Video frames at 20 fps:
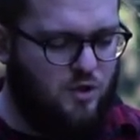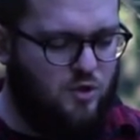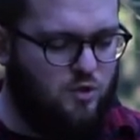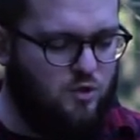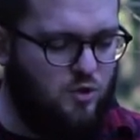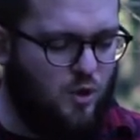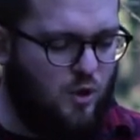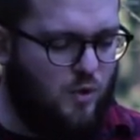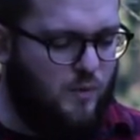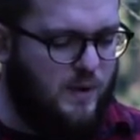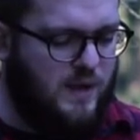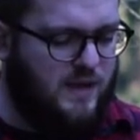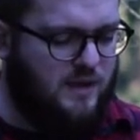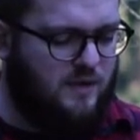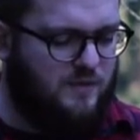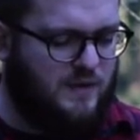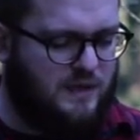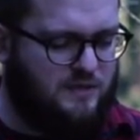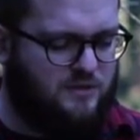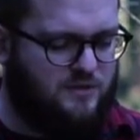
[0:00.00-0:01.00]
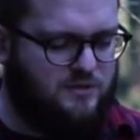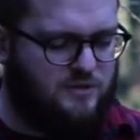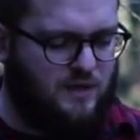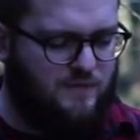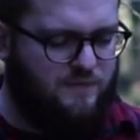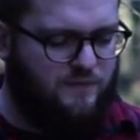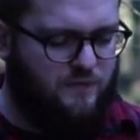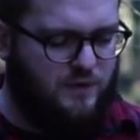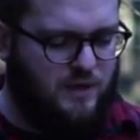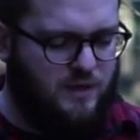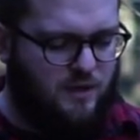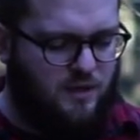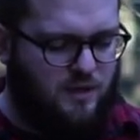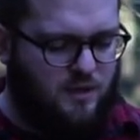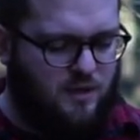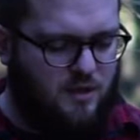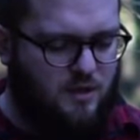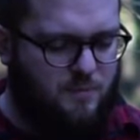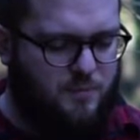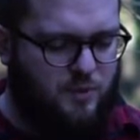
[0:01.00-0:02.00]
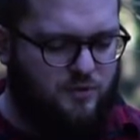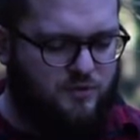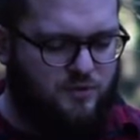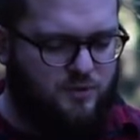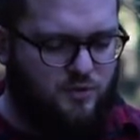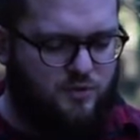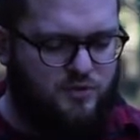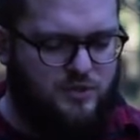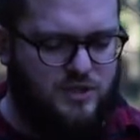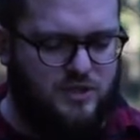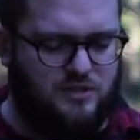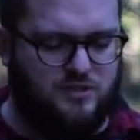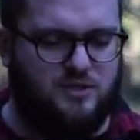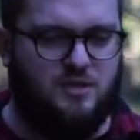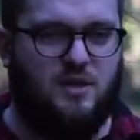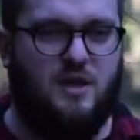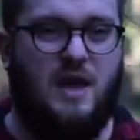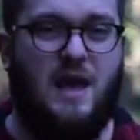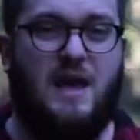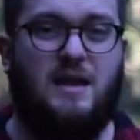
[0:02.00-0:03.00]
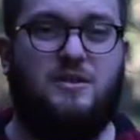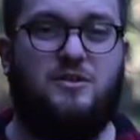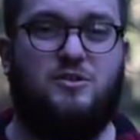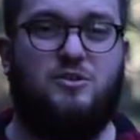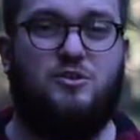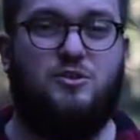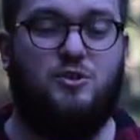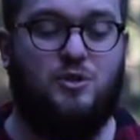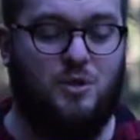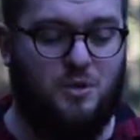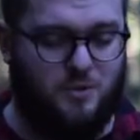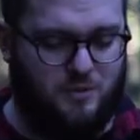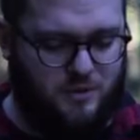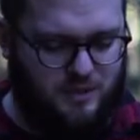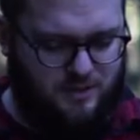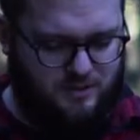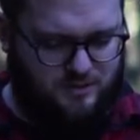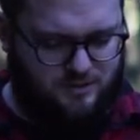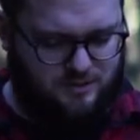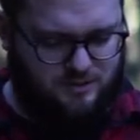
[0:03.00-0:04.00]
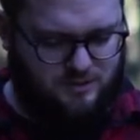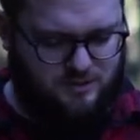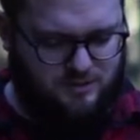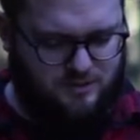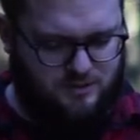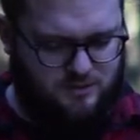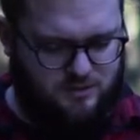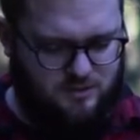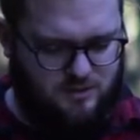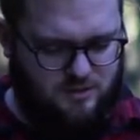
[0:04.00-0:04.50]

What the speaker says: knowing that suffering produces endurance,